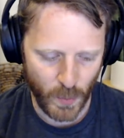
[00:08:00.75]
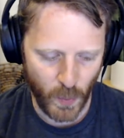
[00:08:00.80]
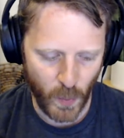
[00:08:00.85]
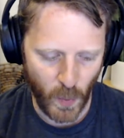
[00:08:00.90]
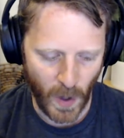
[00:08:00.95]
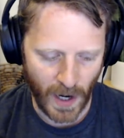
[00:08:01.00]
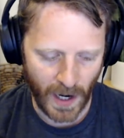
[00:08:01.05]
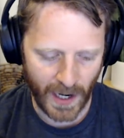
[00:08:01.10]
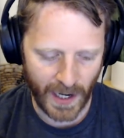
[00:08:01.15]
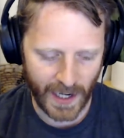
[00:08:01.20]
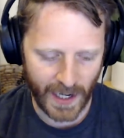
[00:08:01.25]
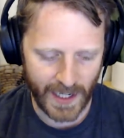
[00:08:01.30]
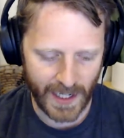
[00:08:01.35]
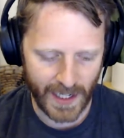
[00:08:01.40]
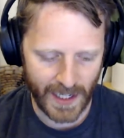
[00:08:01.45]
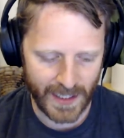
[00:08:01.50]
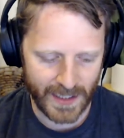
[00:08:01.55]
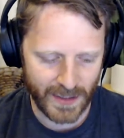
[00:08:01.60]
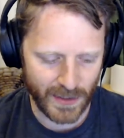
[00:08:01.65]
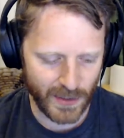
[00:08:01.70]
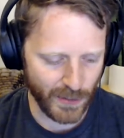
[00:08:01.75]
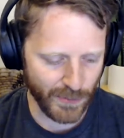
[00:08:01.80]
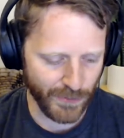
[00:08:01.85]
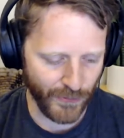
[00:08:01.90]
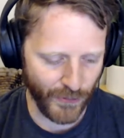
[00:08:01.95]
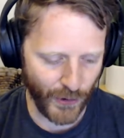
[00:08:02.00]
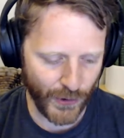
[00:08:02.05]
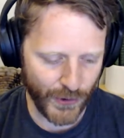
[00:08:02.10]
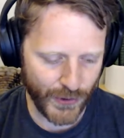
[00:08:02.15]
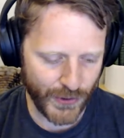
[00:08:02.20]
why did you
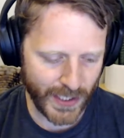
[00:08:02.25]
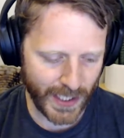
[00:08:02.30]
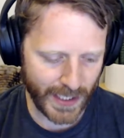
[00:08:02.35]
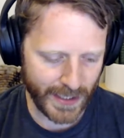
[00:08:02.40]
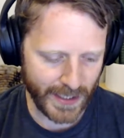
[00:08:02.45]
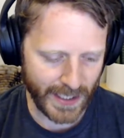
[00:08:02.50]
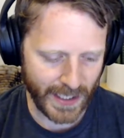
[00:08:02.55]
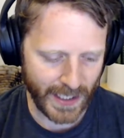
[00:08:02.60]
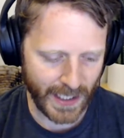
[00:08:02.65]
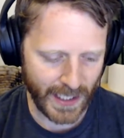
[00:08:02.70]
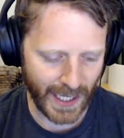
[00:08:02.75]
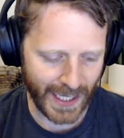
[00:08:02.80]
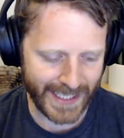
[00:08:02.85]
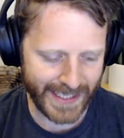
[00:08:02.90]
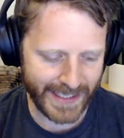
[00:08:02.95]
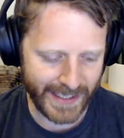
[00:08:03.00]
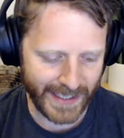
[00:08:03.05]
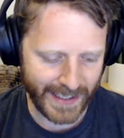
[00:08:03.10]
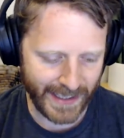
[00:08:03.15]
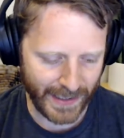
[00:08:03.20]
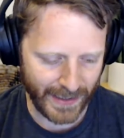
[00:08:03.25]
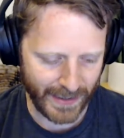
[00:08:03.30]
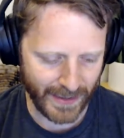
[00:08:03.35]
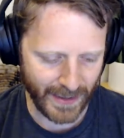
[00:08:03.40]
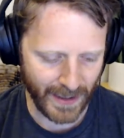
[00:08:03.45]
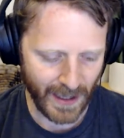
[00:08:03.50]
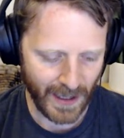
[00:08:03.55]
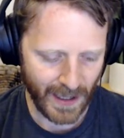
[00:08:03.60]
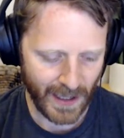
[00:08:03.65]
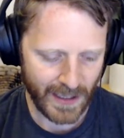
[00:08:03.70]
first get the
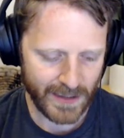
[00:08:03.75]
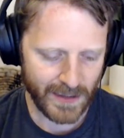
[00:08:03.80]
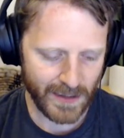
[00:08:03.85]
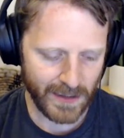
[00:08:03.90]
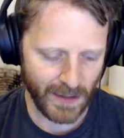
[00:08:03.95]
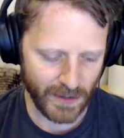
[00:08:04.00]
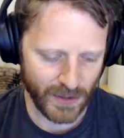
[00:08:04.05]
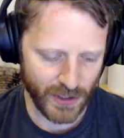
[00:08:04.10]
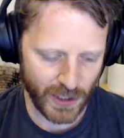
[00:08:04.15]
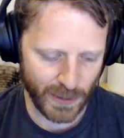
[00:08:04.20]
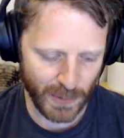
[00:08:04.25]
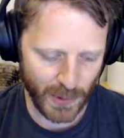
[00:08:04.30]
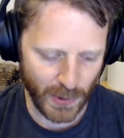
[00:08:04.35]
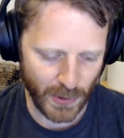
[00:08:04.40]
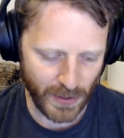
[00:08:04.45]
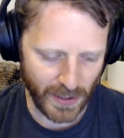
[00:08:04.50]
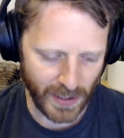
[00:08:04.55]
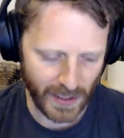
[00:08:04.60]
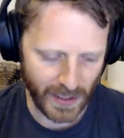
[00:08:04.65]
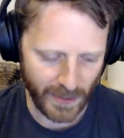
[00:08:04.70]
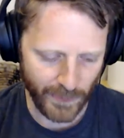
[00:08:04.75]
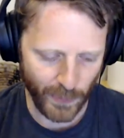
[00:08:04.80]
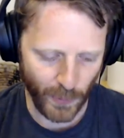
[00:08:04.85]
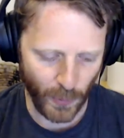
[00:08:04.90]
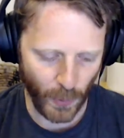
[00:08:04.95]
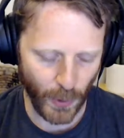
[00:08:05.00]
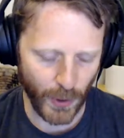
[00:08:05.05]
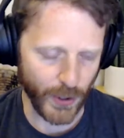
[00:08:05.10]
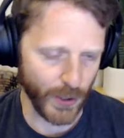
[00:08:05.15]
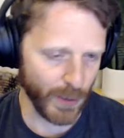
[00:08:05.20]
idea to launch community
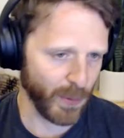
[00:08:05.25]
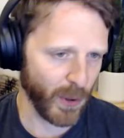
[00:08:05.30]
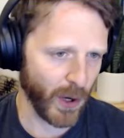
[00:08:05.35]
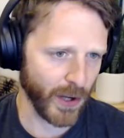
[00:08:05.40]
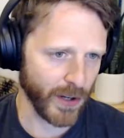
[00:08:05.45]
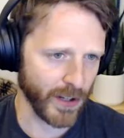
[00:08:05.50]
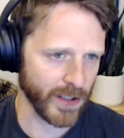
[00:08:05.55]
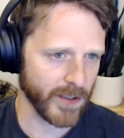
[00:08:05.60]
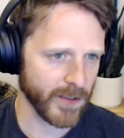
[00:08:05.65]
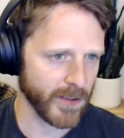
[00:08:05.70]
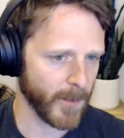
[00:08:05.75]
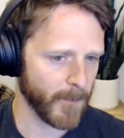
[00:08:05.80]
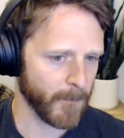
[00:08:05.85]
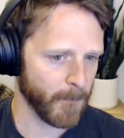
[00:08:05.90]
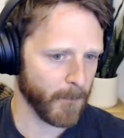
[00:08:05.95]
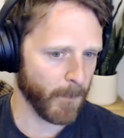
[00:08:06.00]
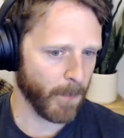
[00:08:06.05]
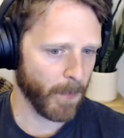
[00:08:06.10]
for your products?